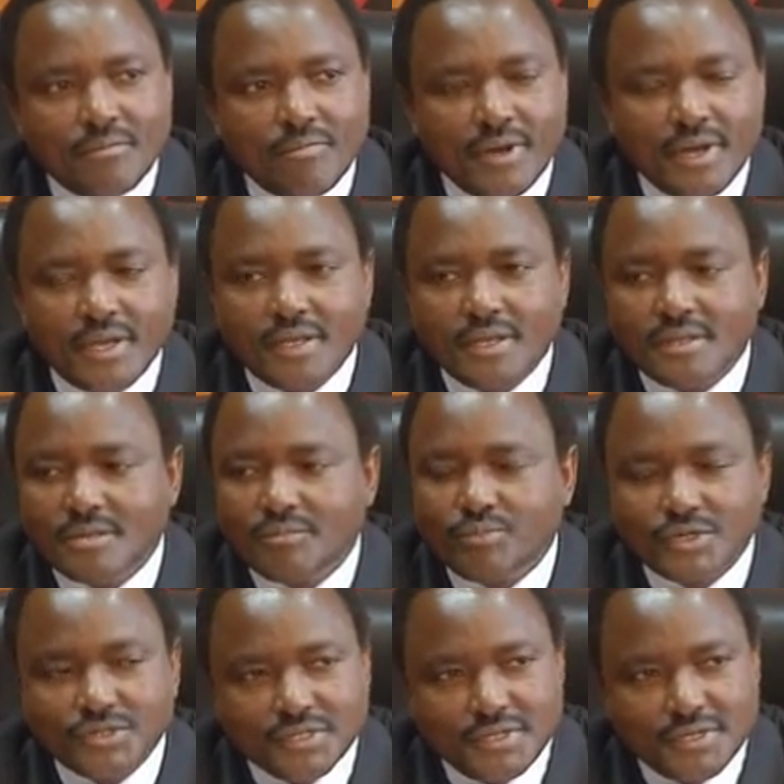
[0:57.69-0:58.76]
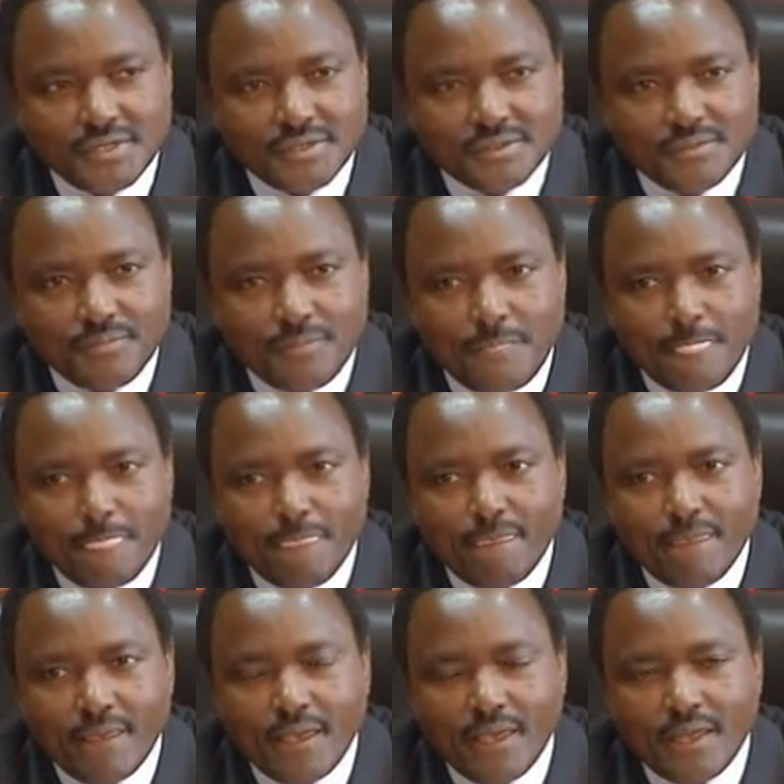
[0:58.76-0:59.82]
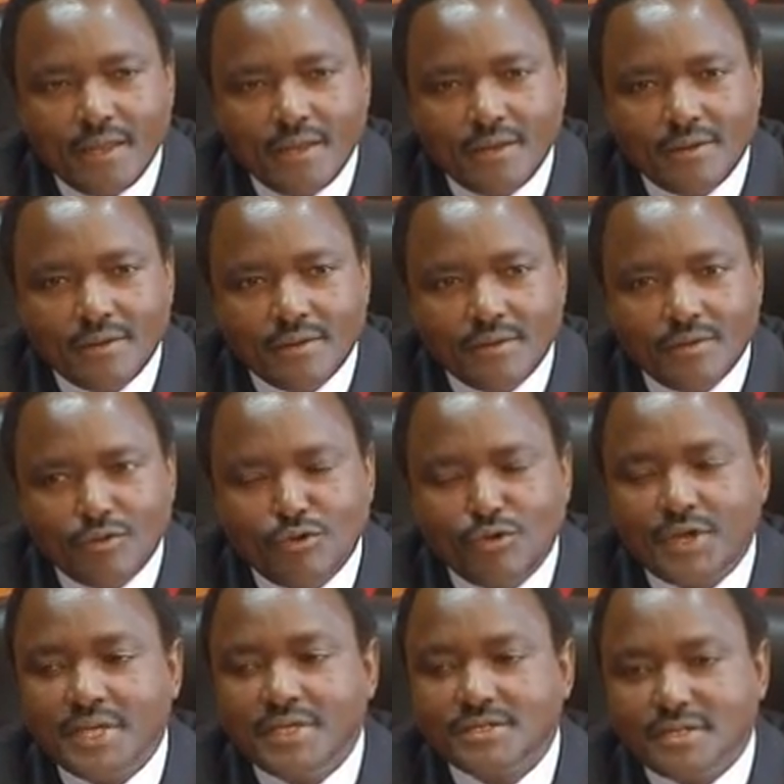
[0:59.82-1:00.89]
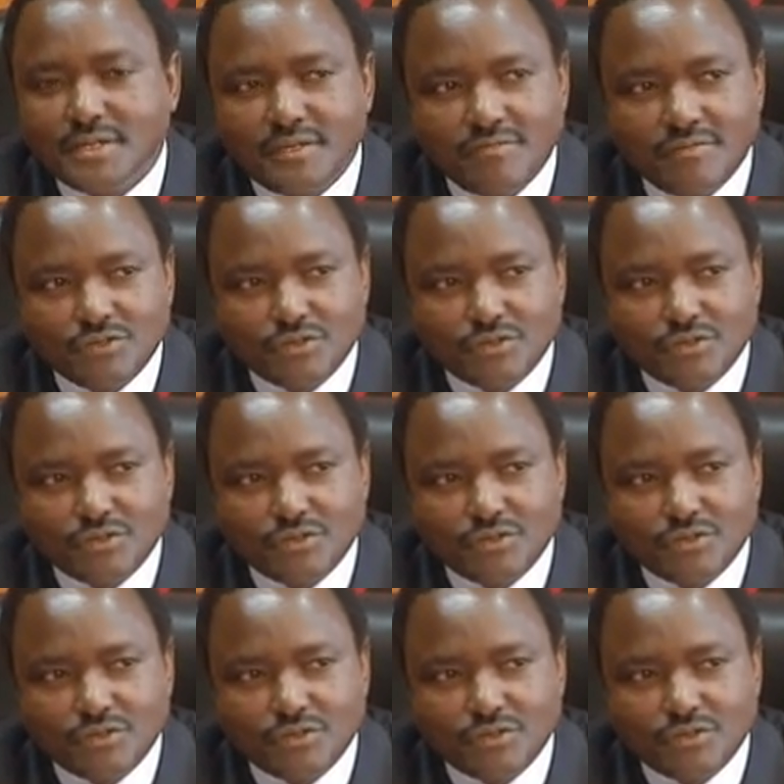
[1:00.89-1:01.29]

by the President, and on occasion, if